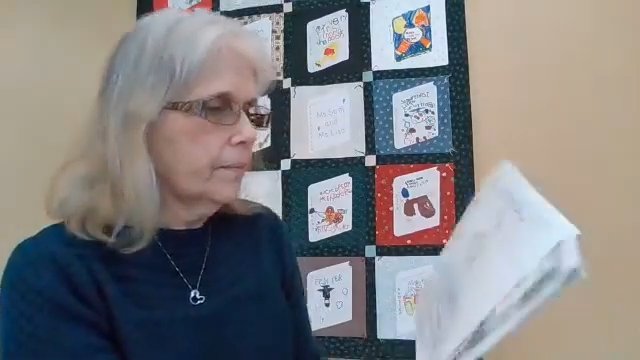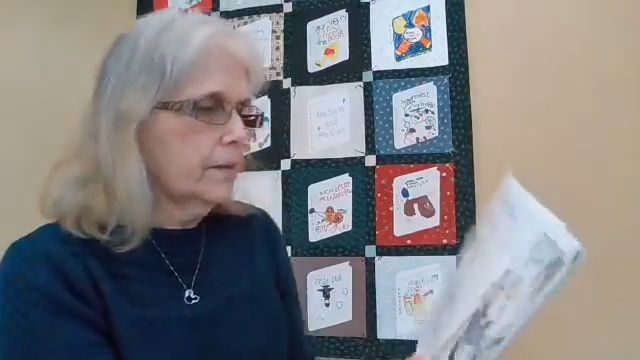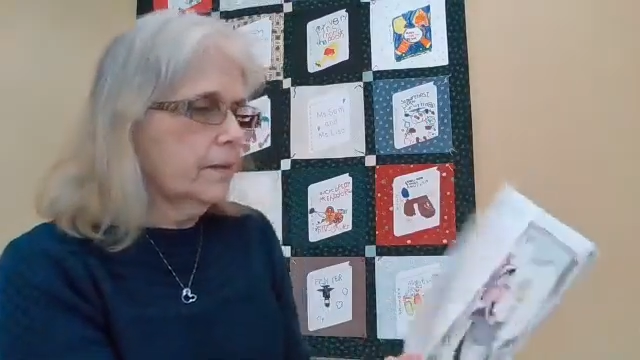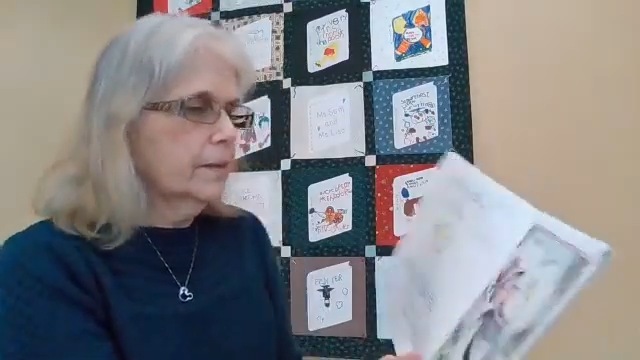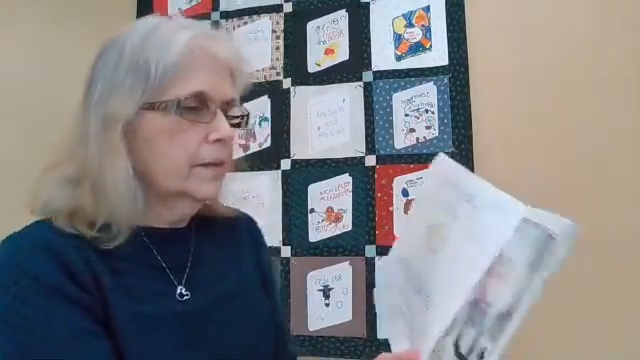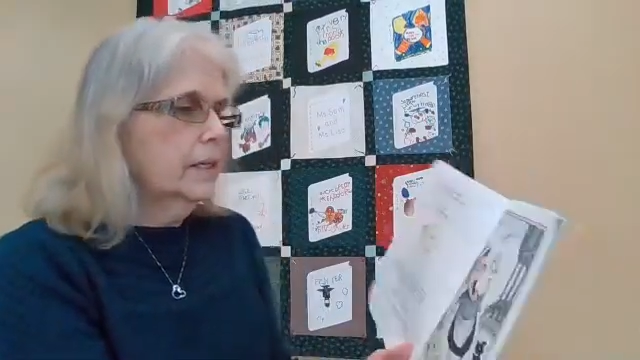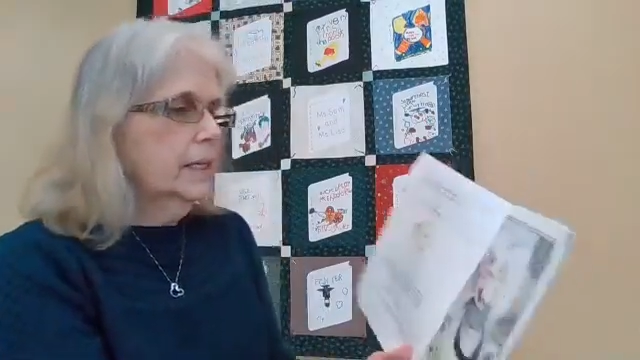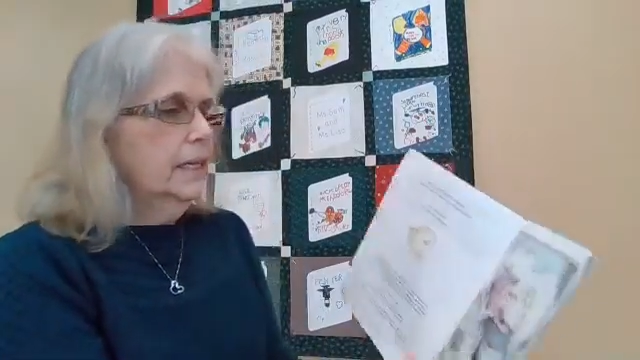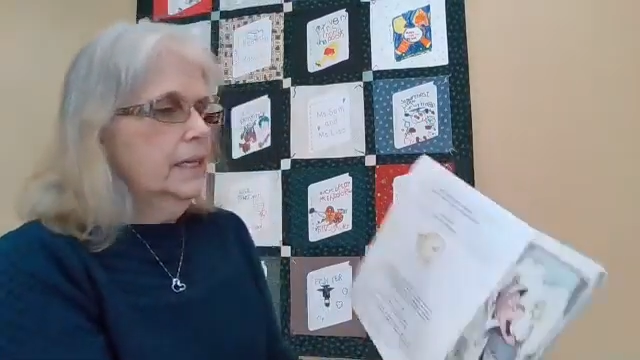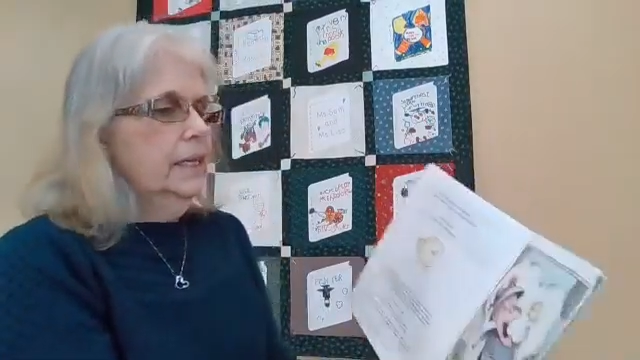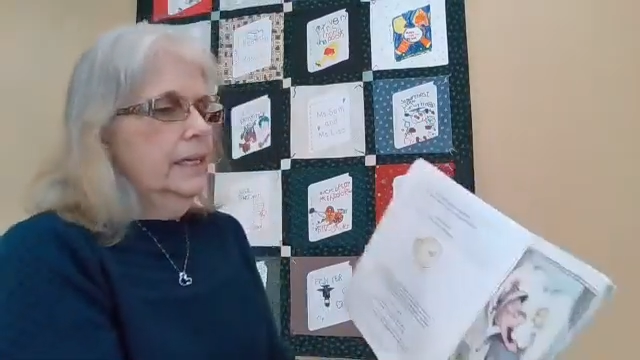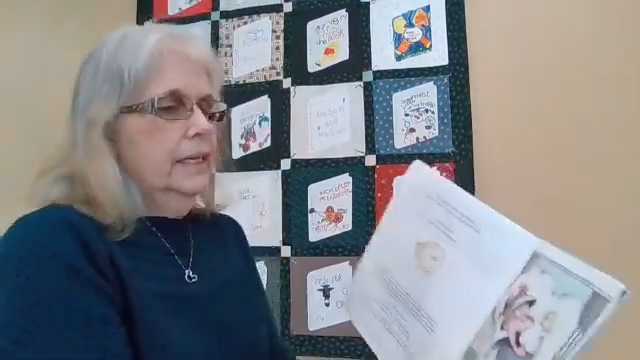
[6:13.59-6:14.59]

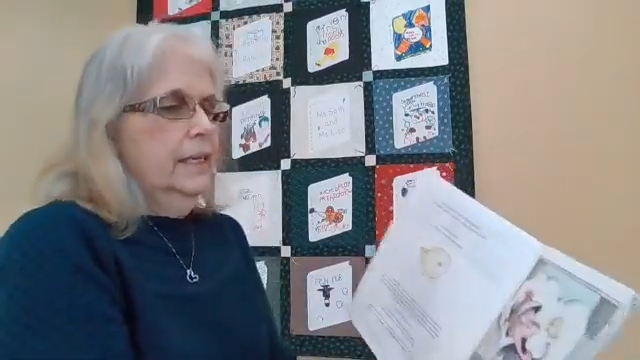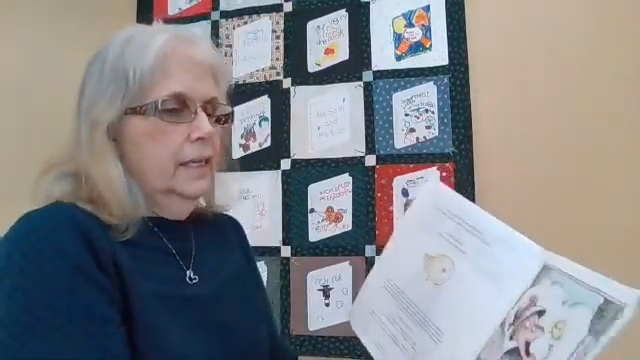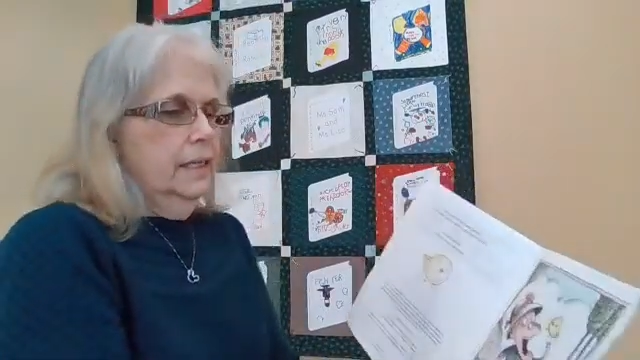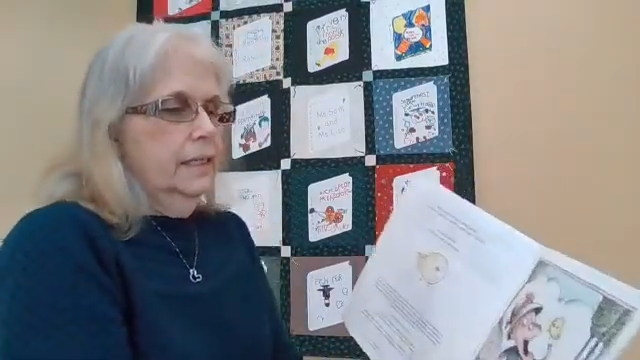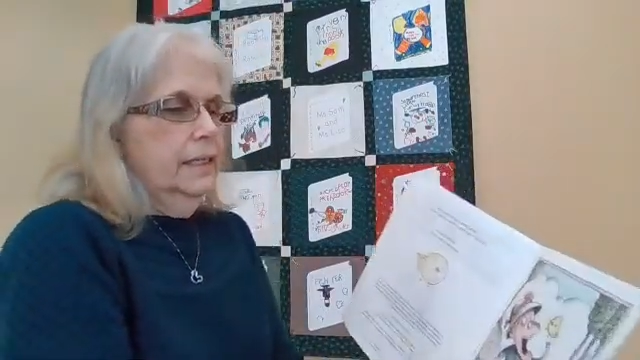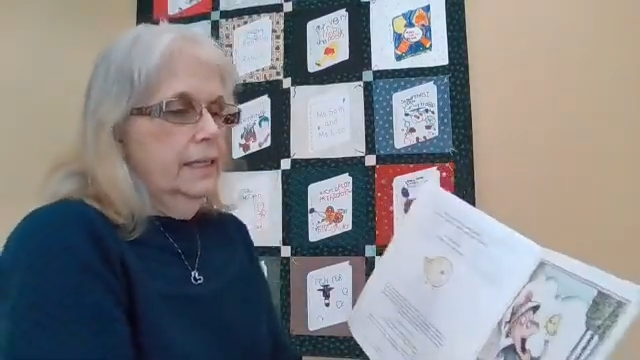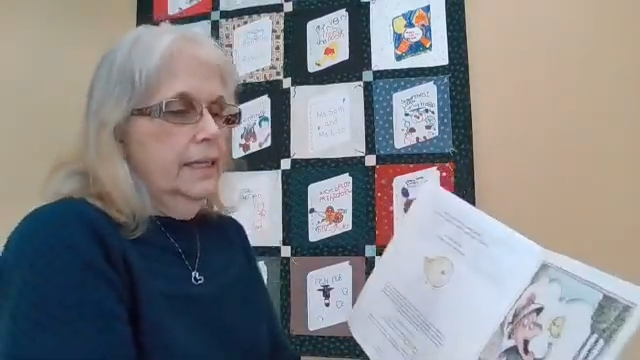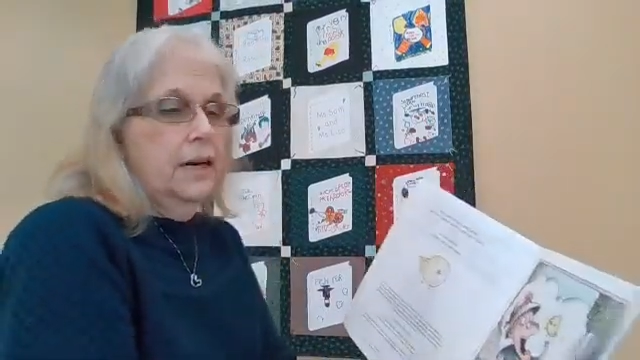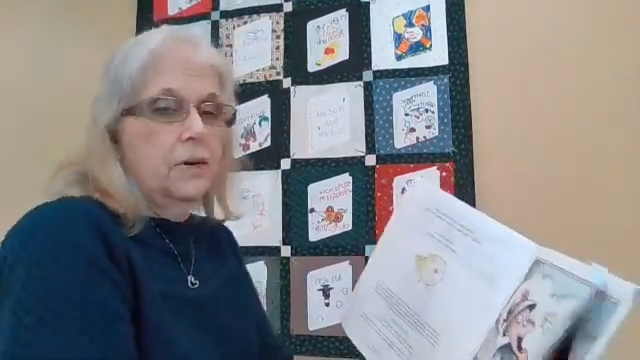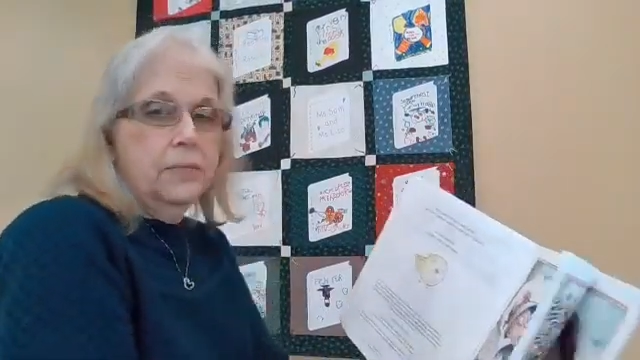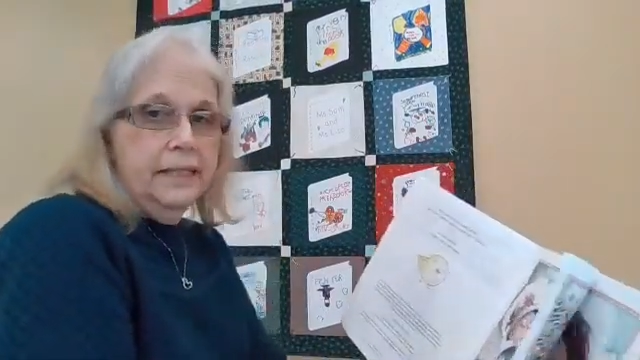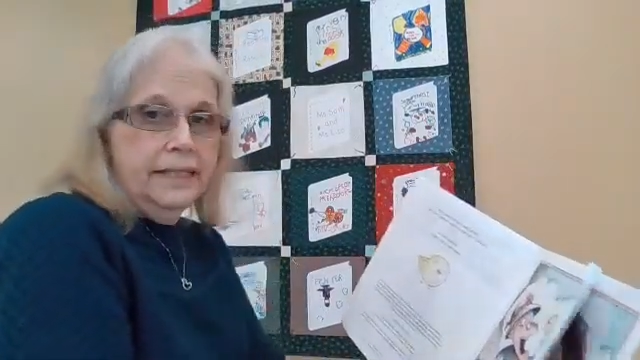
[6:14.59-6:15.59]
You can
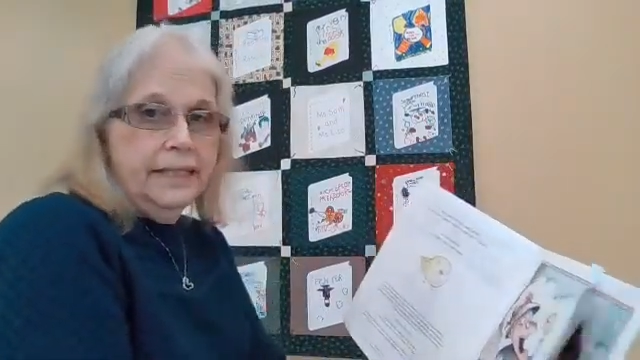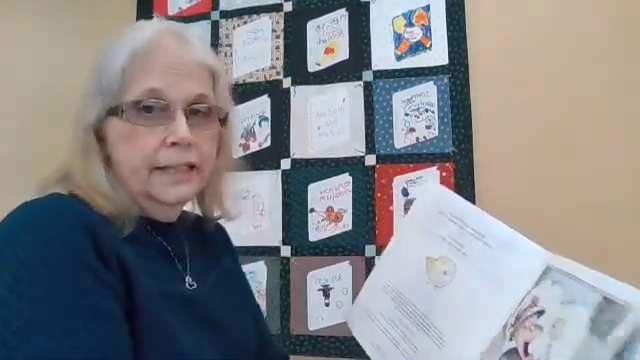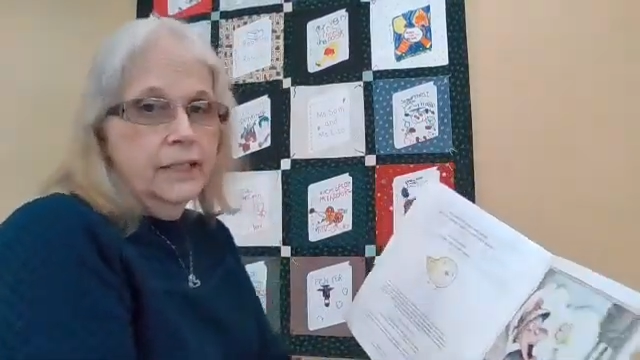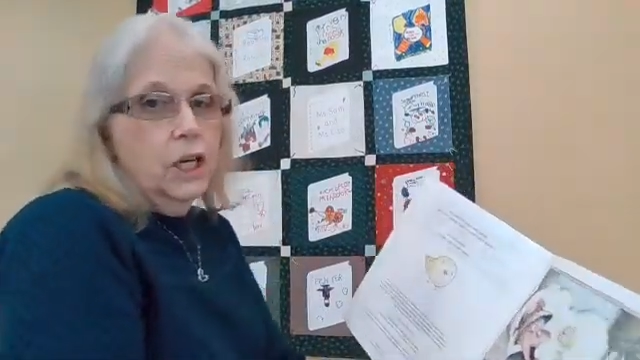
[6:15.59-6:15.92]
help me sing